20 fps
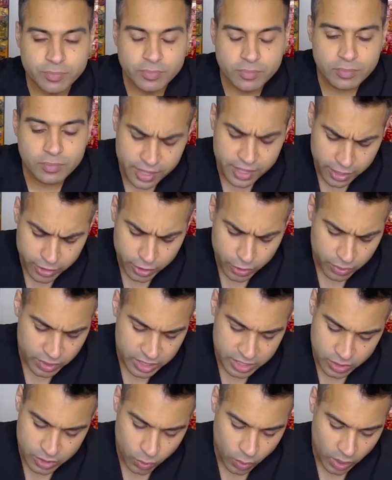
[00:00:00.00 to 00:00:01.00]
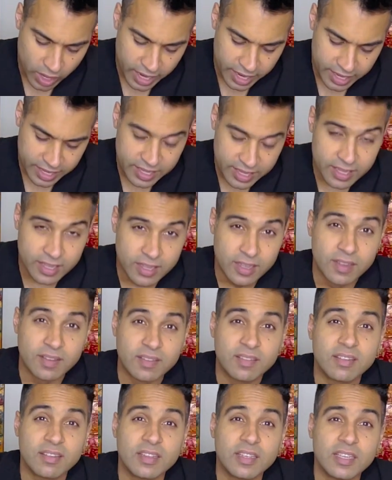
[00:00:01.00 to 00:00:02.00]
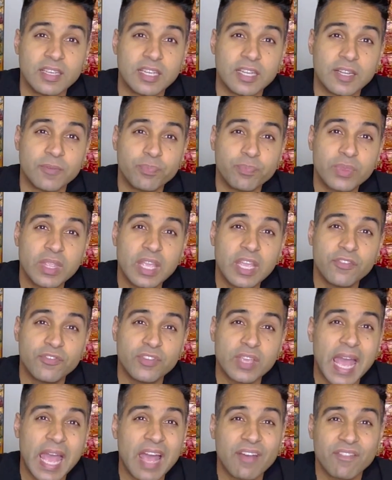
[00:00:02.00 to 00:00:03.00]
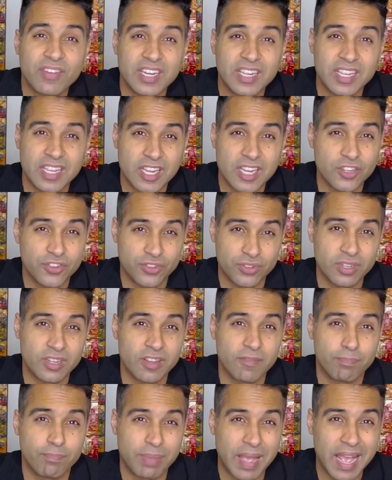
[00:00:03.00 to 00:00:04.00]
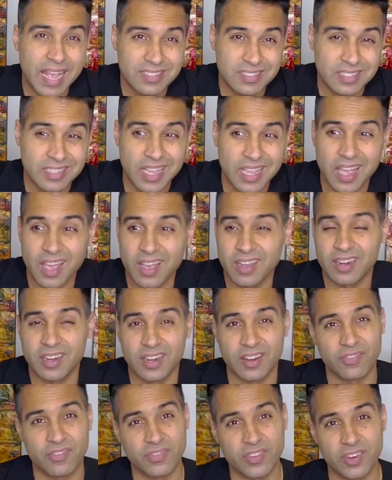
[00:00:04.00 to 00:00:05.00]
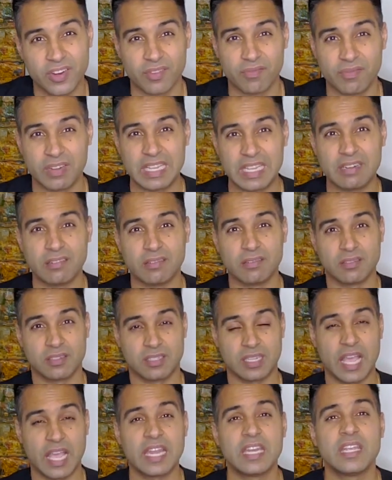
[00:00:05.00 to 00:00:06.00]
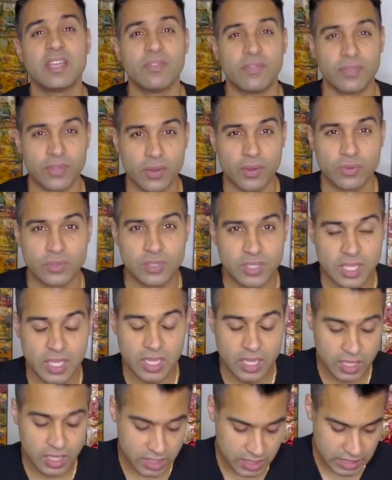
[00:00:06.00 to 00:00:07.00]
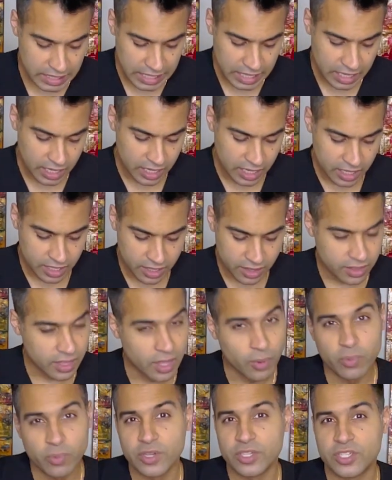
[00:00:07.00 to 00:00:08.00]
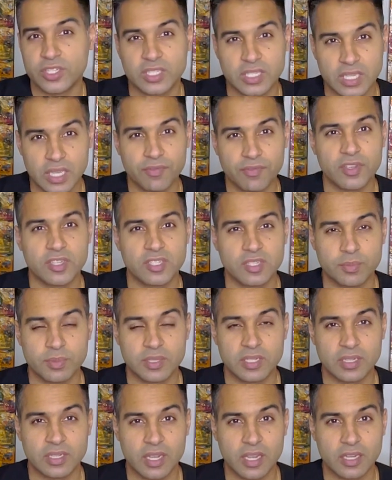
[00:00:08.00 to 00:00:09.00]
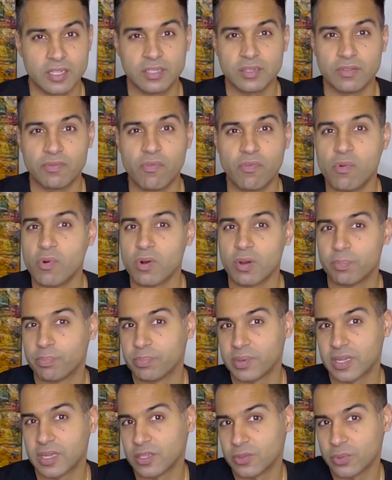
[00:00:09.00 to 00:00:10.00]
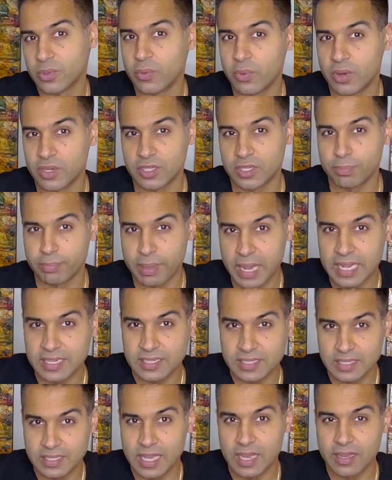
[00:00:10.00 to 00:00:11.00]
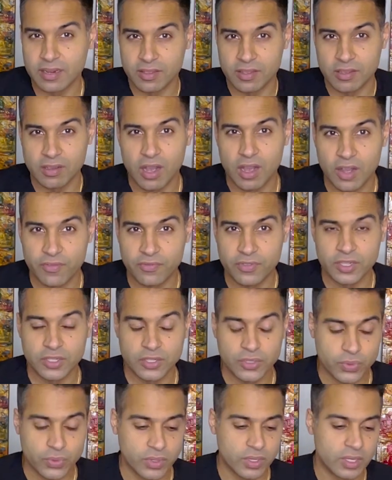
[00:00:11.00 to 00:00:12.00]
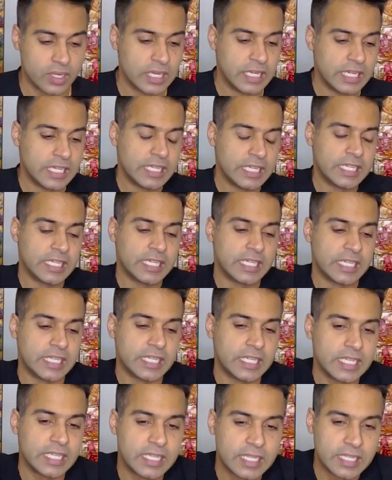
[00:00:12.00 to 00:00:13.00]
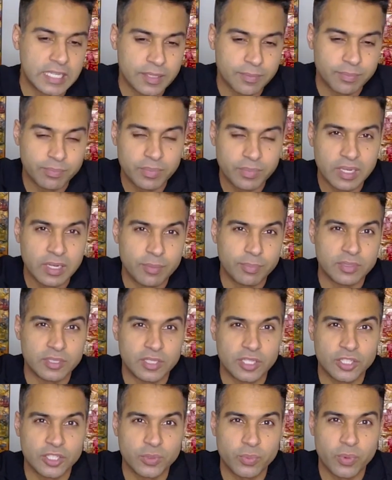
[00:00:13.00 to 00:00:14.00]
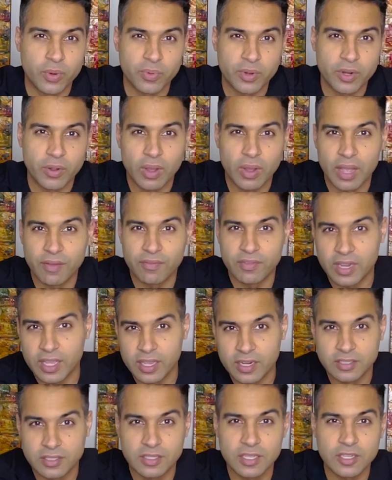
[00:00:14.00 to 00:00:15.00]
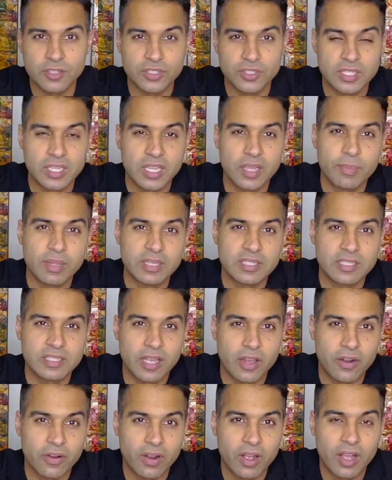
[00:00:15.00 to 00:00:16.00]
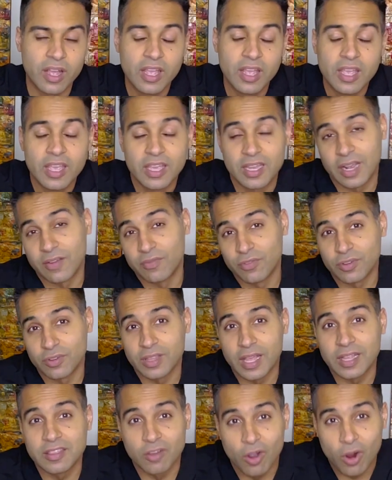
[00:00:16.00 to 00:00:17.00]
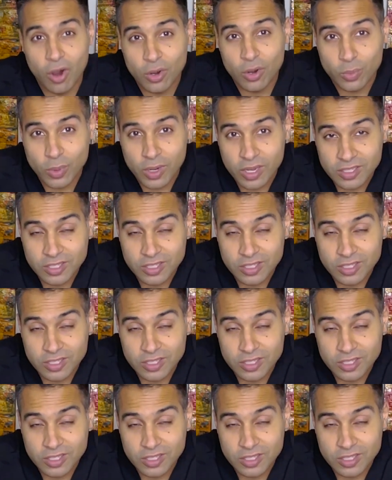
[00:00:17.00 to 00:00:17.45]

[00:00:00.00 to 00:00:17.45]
The other reason why is if you have any history of passing out, any fear of needles, any of those things, then we just give you some sedation for it, because we don't want you passing out in the office or in a position where we don't have an anesthesia team, etc. And I've learned that the hard way.